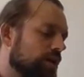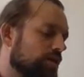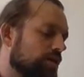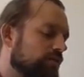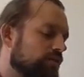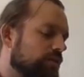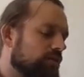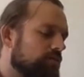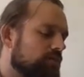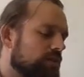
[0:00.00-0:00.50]

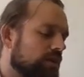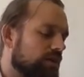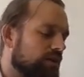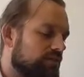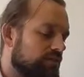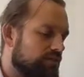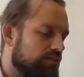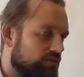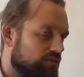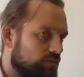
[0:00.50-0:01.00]
if you
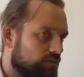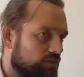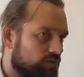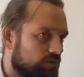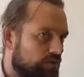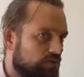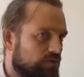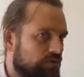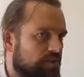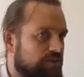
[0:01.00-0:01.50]
observe
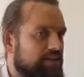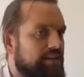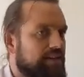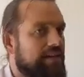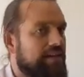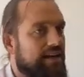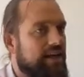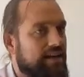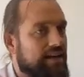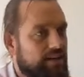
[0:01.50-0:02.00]
there's a
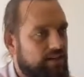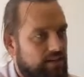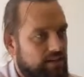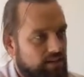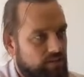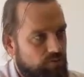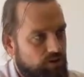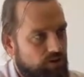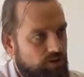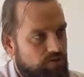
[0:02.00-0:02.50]
lack
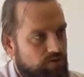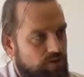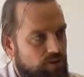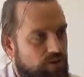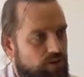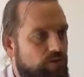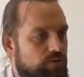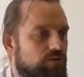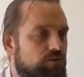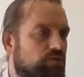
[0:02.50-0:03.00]
in one of
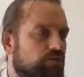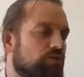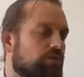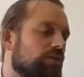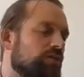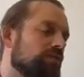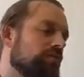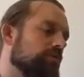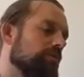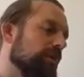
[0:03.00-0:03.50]
those,
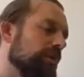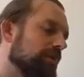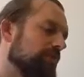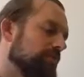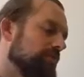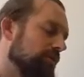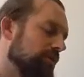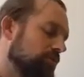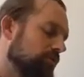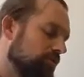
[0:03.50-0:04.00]
or a
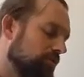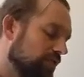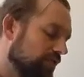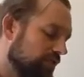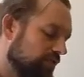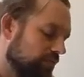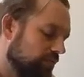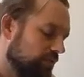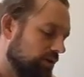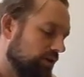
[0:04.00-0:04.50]
special
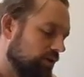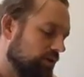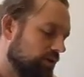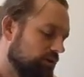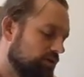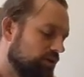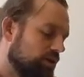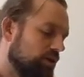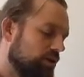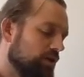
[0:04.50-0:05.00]
need in one of
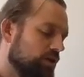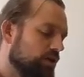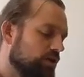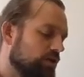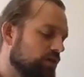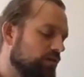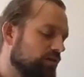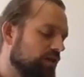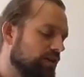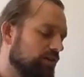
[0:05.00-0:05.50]
those,
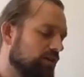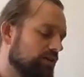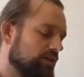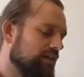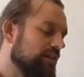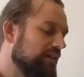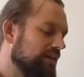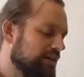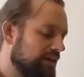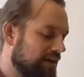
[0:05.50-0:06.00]
you've then got to
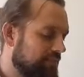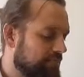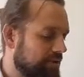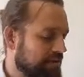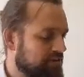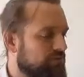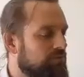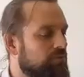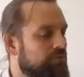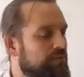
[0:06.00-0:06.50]
take that
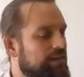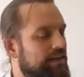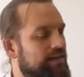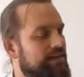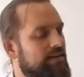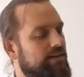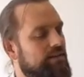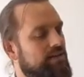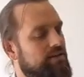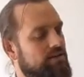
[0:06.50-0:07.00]
back to your
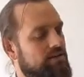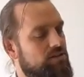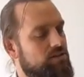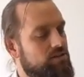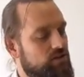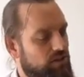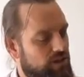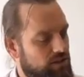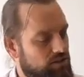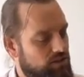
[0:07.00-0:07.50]
planning,
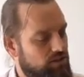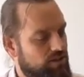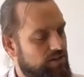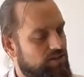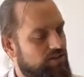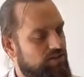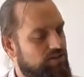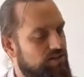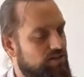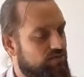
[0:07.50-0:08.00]
change
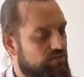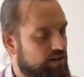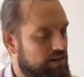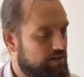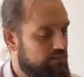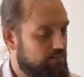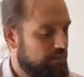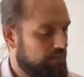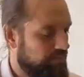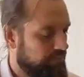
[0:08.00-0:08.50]
it,
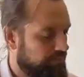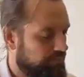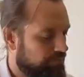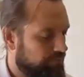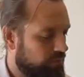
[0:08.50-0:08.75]
develop it.